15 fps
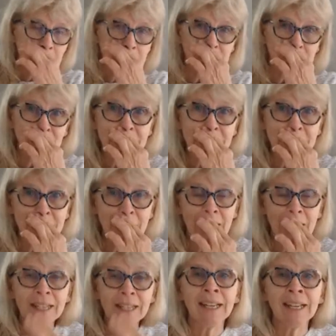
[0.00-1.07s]
just
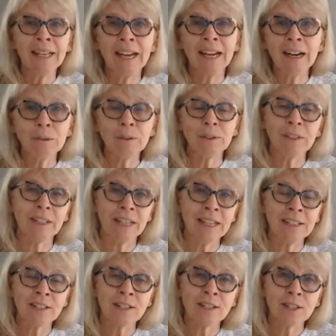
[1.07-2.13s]
starting out
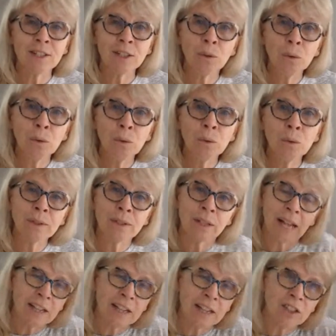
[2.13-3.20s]
in schools.
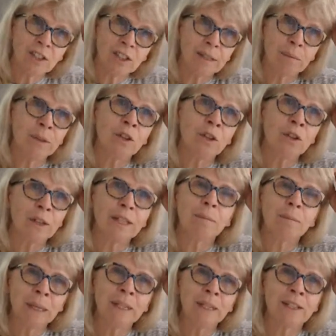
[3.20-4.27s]
Actually, well, no, they've
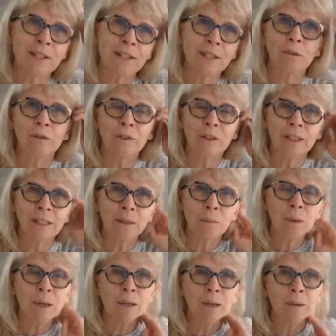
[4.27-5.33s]
been in school for a little
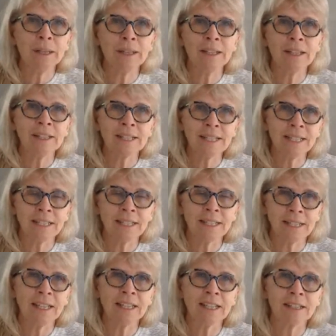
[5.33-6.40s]
while by then, 6
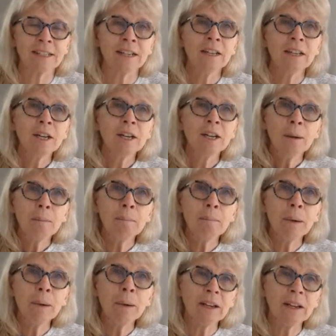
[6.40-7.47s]
years.
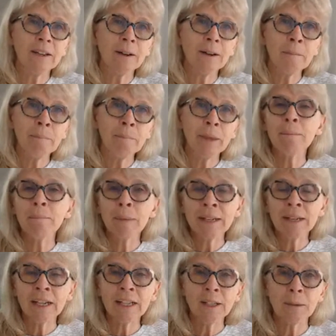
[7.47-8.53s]
But it
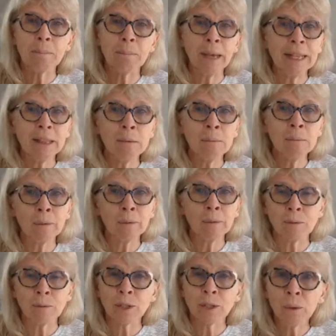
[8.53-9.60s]
meant I could pick them up
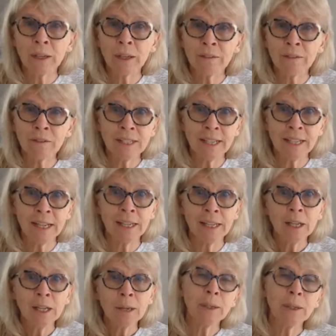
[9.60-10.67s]
from school every day
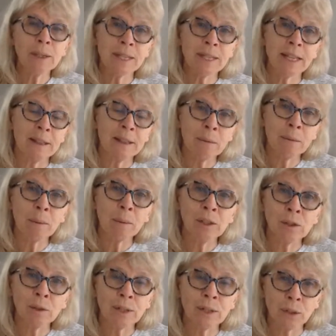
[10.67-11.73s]
because they went
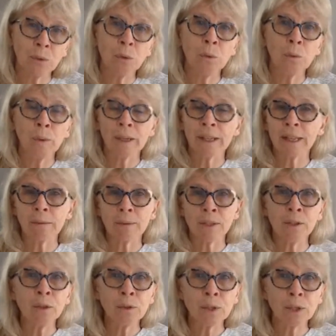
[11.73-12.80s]
to a school where there was
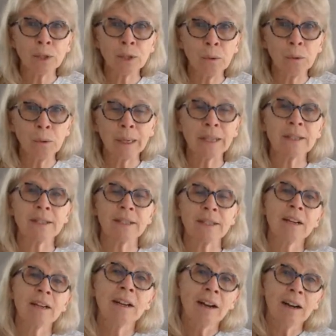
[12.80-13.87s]
no school bus.
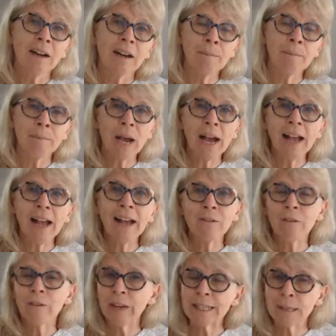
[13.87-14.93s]
I had
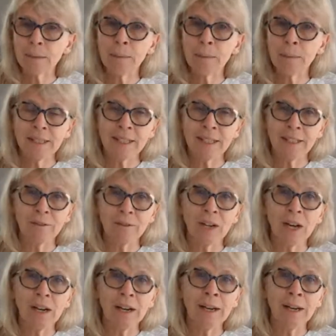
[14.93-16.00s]
flexibility of
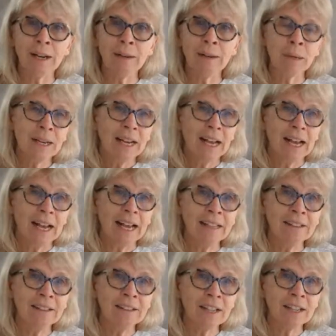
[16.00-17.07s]
time,
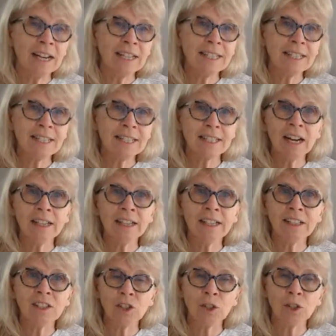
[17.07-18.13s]
and I
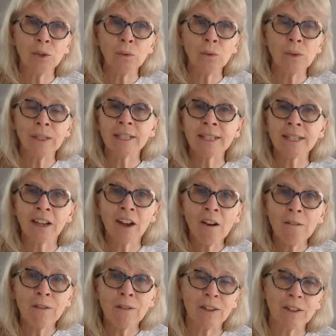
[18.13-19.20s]
started to
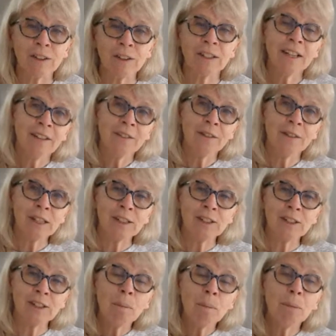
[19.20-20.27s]
discover that
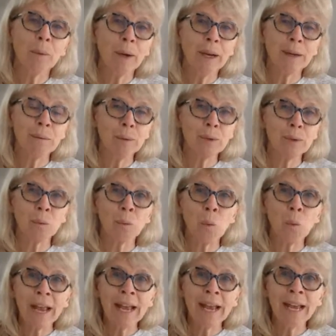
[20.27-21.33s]
Tupperware was
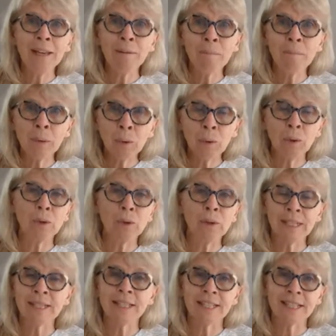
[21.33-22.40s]
way more
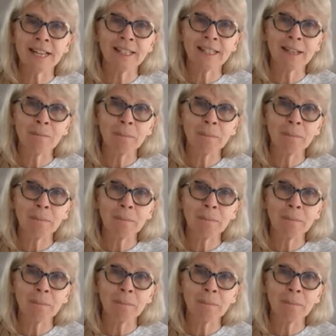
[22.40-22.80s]
than selling